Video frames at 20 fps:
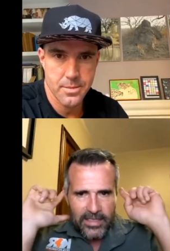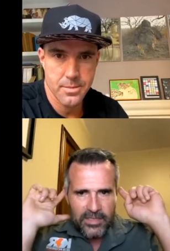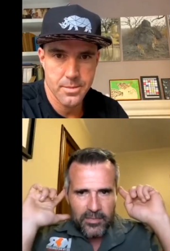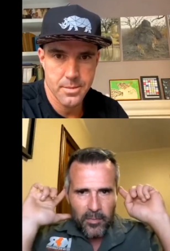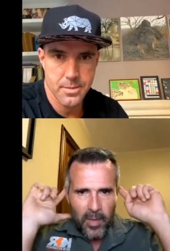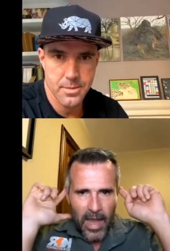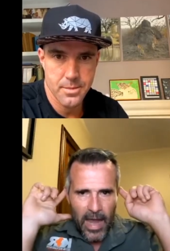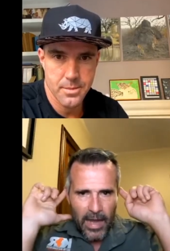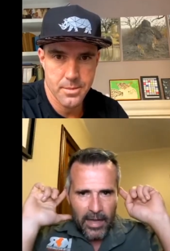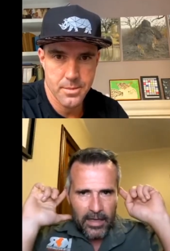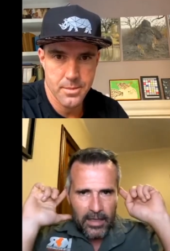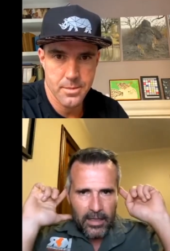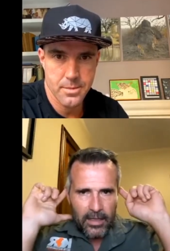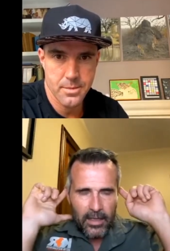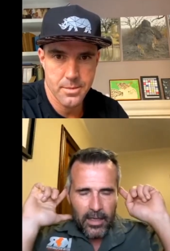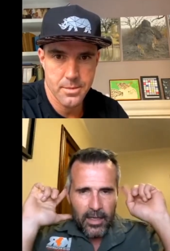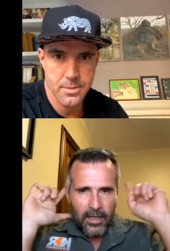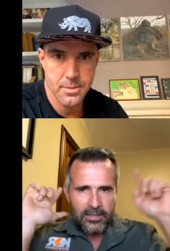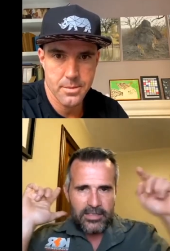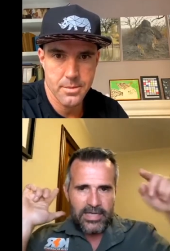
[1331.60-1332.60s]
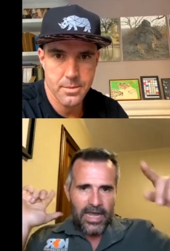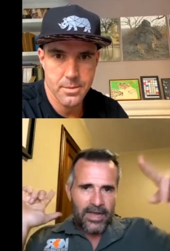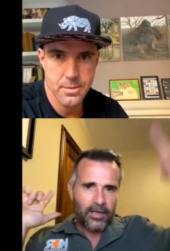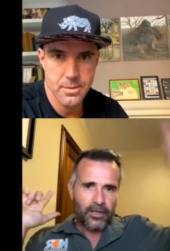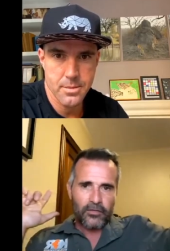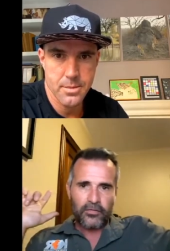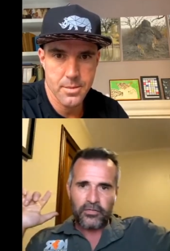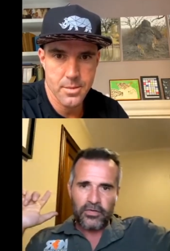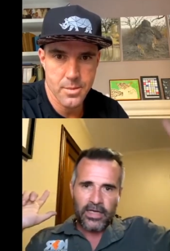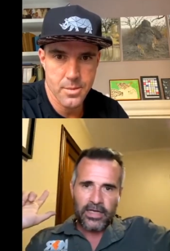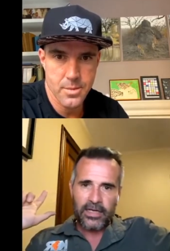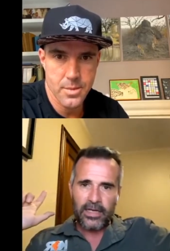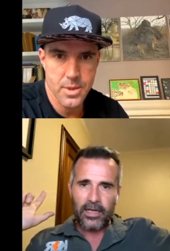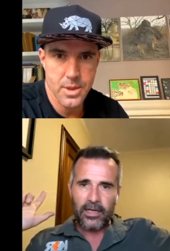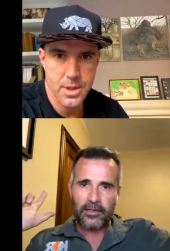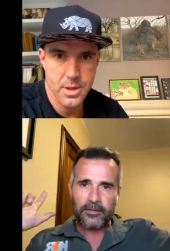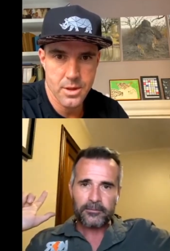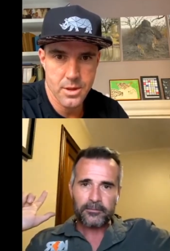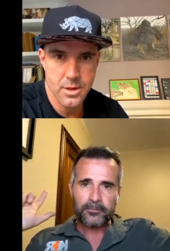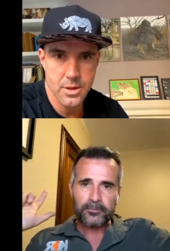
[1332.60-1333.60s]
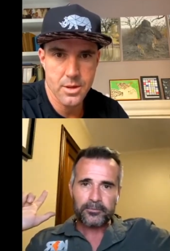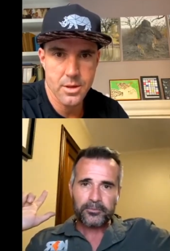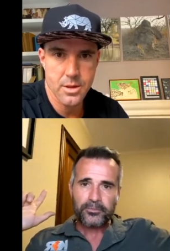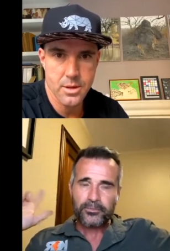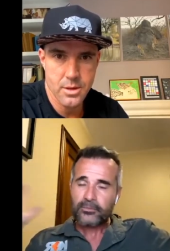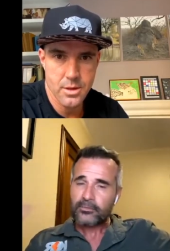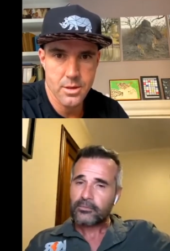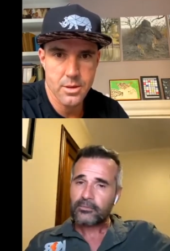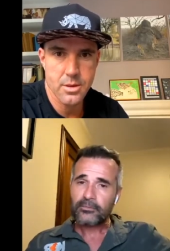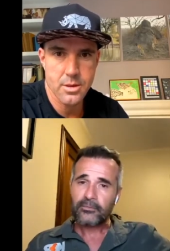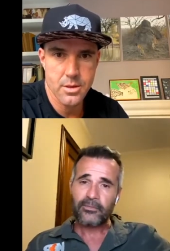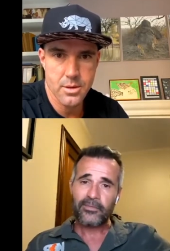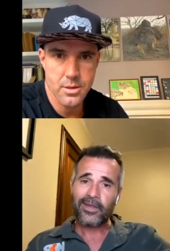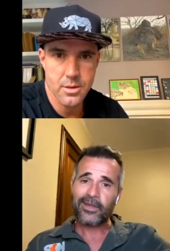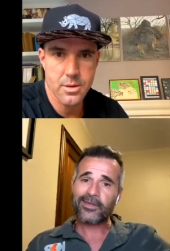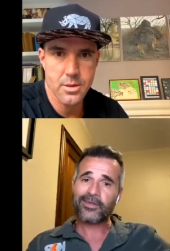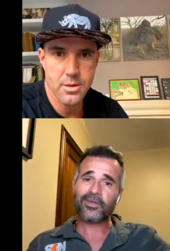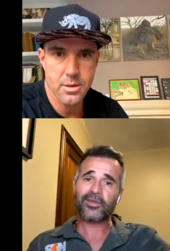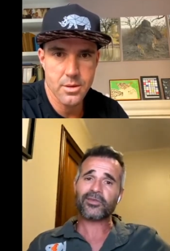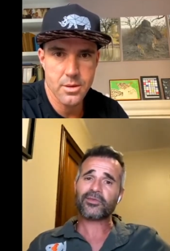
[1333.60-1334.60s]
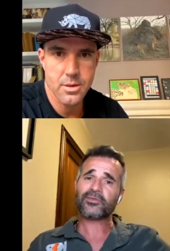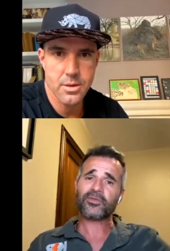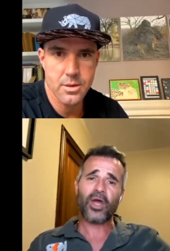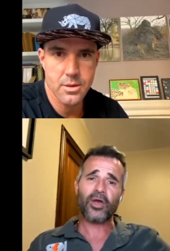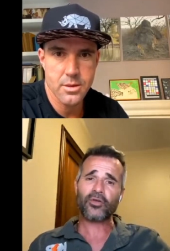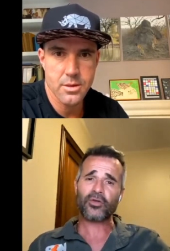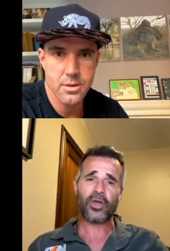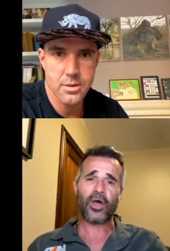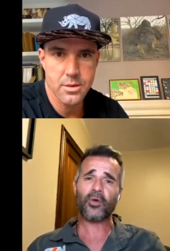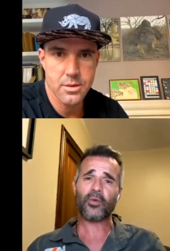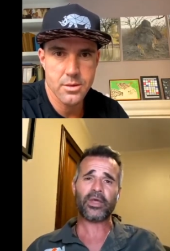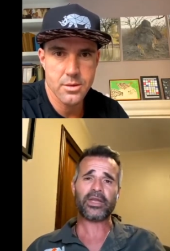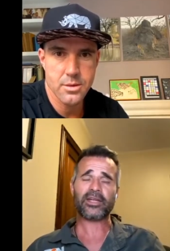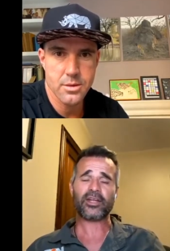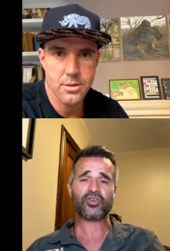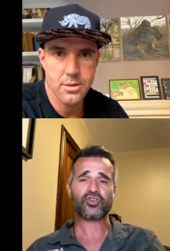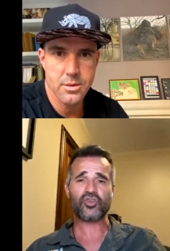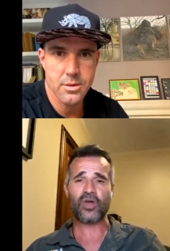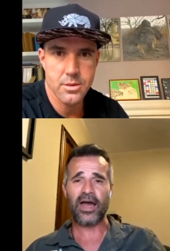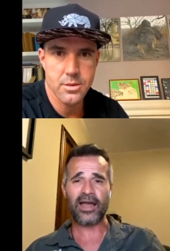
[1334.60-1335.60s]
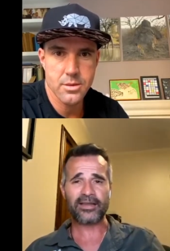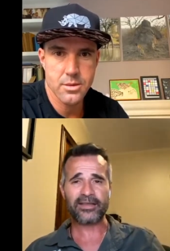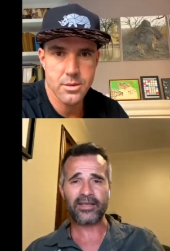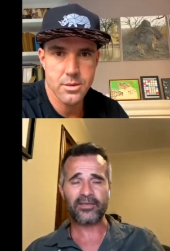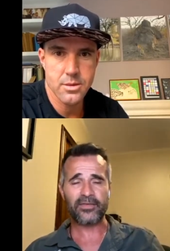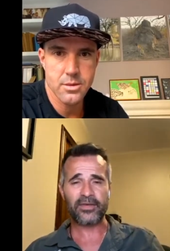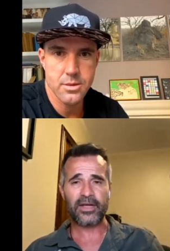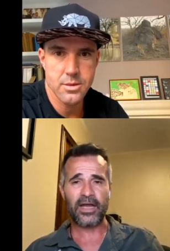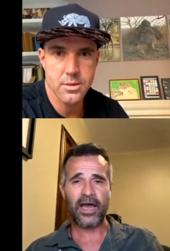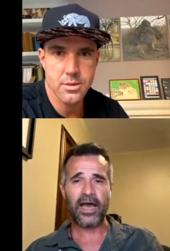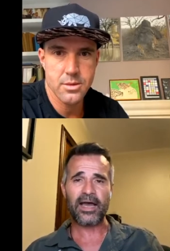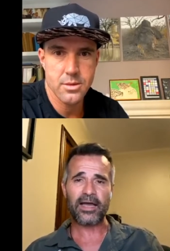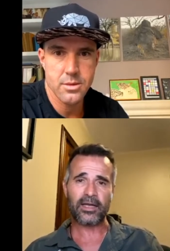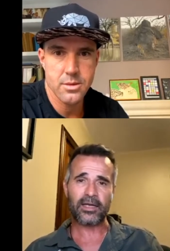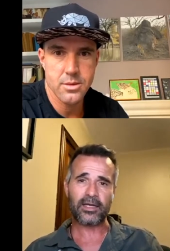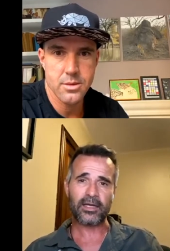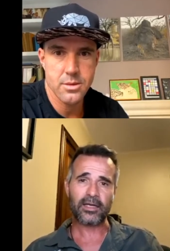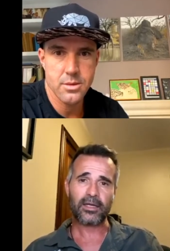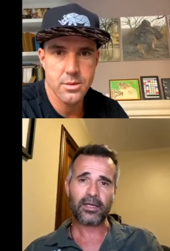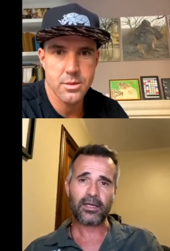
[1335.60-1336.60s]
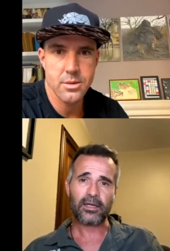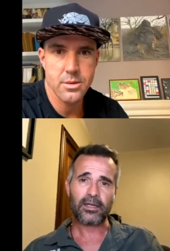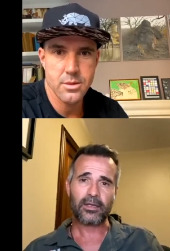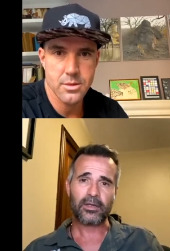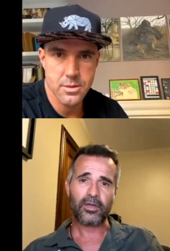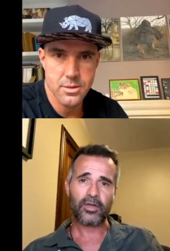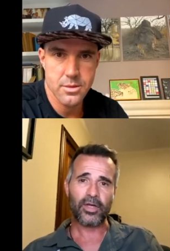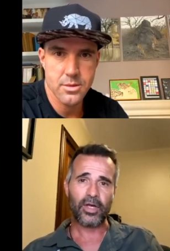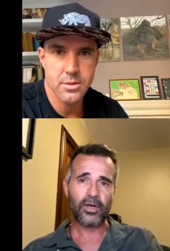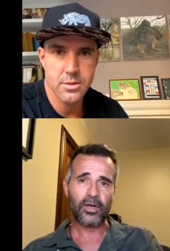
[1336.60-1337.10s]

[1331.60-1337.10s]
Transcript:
Speaker 1: back, tail flicking, don't go in and try and give it a hug. You know,